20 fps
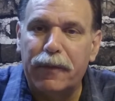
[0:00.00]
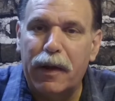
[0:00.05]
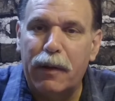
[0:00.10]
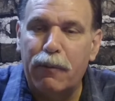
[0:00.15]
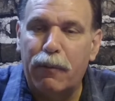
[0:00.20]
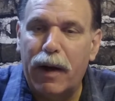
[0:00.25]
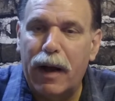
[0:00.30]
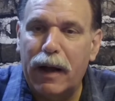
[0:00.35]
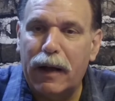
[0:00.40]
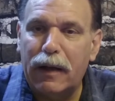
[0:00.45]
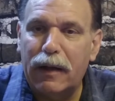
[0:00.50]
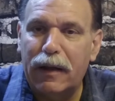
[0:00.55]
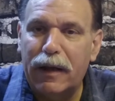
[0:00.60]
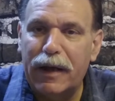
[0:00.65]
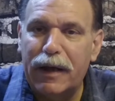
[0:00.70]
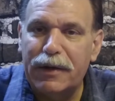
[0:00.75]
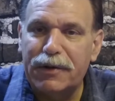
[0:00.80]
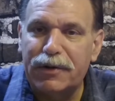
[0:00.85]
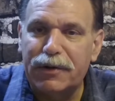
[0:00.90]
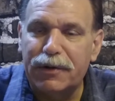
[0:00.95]
In my
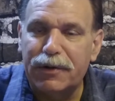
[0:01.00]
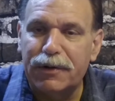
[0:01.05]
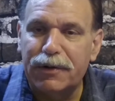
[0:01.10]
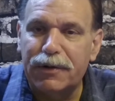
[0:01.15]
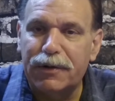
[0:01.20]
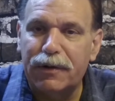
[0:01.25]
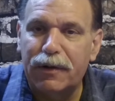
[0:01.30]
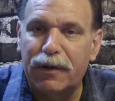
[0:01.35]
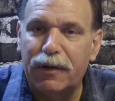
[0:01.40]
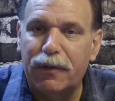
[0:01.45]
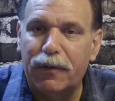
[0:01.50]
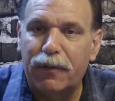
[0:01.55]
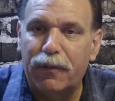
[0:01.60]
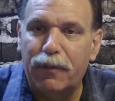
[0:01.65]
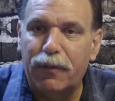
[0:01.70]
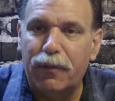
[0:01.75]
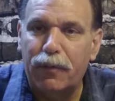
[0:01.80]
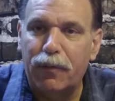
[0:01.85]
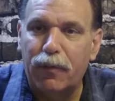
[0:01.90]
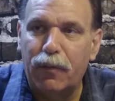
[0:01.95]
classes,
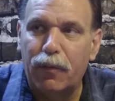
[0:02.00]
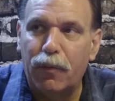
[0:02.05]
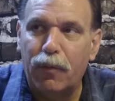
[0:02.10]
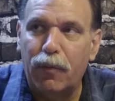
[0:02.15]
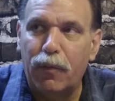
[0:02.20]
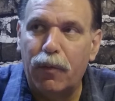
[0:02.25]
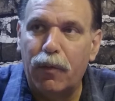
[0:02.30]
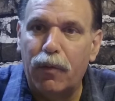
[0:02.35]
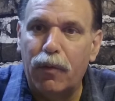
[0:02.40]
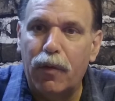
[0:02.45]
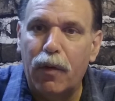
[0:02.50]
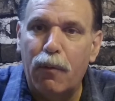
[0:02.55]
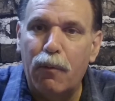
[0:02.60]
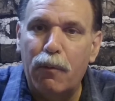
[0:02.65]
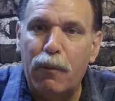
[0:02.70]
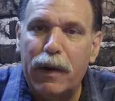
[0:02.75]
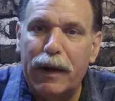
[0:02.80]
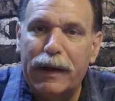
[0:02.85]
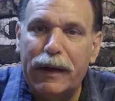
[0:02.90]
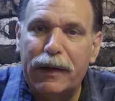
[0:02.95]
the
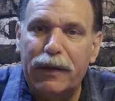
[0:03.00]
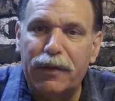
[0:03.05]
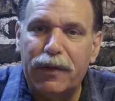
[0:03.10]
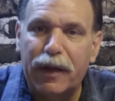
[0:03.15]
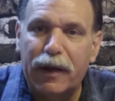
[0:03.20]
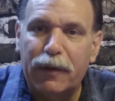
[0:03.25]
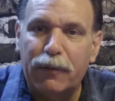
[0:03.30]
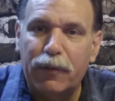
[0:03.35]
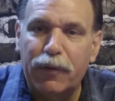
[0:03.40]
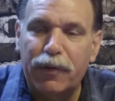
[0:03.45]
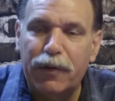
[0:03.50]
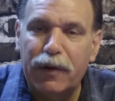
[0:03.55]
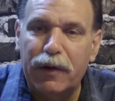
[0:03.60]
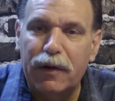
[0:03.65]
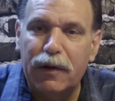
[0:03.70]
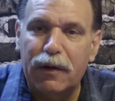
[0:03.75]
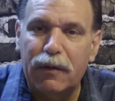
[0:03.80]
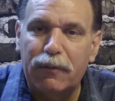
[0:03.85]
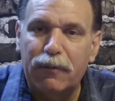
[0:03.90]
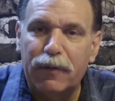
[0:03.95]
main thing with
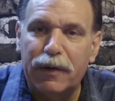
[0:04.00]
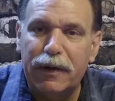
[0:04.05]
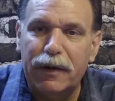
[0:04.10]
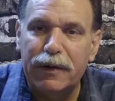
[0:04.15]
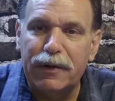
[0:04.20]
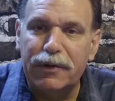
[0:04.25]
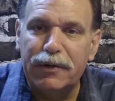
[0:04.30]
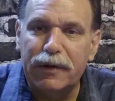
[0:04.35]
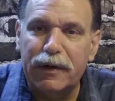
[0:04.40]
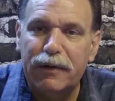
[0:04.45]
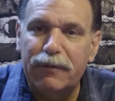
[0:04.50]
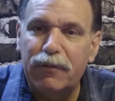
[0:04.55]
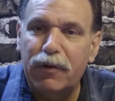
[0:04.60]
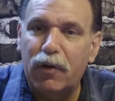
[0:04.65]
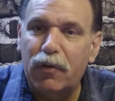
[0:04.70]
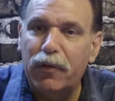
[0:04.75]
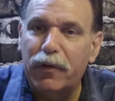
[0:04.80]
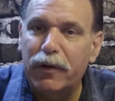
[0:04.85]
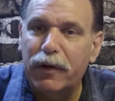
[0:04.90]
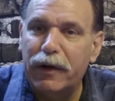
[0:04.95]
them is, even
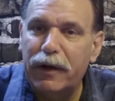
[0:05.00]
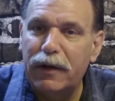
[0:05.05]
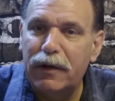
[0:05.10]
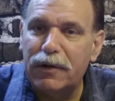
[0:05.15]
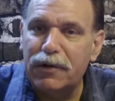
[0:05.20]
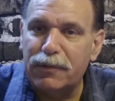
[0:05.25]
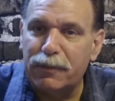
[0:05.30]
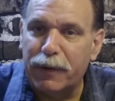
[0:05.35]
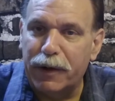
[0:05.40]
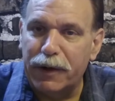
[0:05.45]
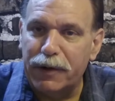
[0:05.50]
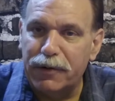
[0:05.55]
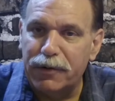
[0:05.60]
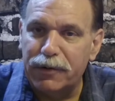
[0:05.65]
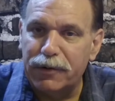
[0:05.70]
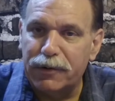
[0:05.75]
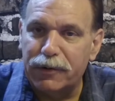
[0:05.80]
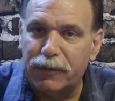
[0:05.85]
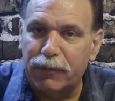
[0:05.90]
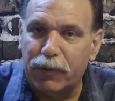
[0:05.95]
though they're English
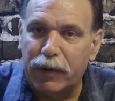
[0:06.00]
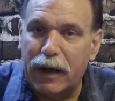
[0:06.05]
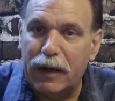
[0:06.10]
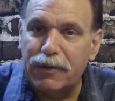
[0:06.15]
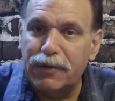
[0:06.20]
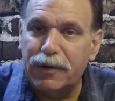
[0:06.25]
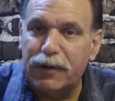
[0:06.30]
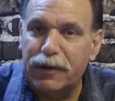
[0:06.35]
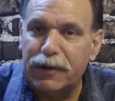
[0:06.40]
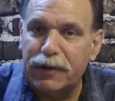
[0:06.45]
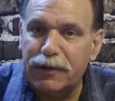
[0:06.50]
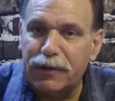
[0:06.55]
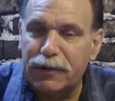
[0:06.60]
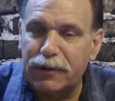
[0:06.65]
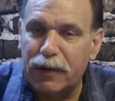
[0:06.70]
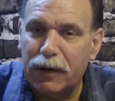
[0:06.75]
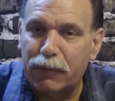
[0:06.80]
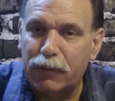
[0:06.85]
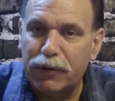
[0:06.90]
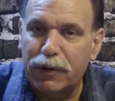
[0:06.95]
majors,
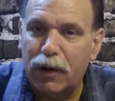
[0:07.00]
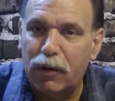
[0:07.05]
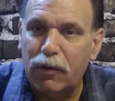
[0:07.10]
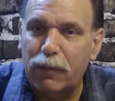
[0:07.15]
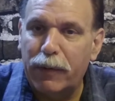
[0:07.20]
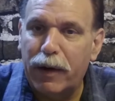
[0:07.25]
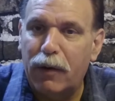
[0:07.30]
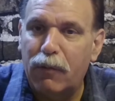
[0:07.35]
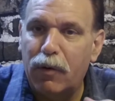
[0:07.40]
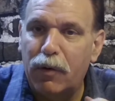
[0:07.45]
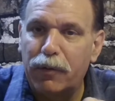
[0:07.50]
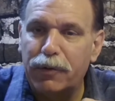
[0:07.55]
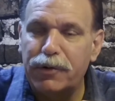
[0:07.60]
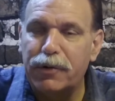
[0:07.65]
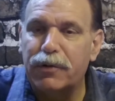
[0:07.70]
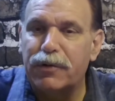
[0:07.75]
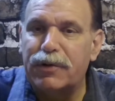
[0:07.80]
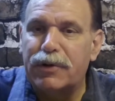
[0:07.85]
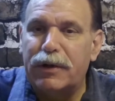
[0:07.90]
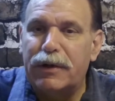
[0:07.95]
and we're talking about what you're
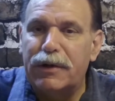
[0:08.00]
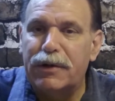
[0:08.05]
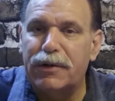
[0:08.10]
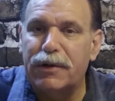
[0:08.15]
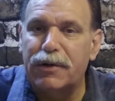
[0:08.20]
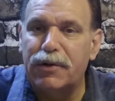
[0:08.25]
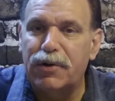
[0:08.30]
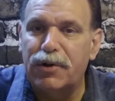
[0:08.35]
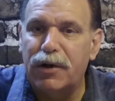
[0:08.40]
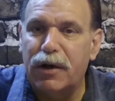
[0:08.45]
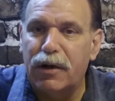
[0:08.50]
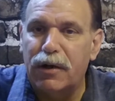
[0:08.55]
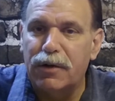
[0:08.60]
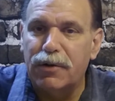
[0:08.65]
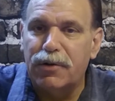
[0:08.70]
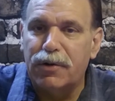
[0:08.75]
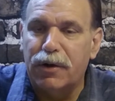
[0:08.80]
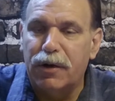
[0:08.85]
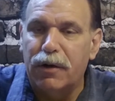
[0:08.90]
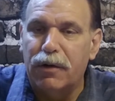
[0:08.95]
going to see is in
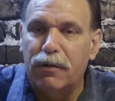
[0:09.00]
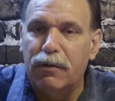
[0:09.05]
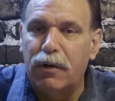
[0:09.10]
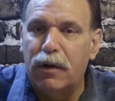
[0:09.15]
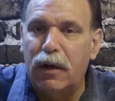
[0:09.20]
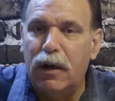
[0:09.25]
Shangzhou.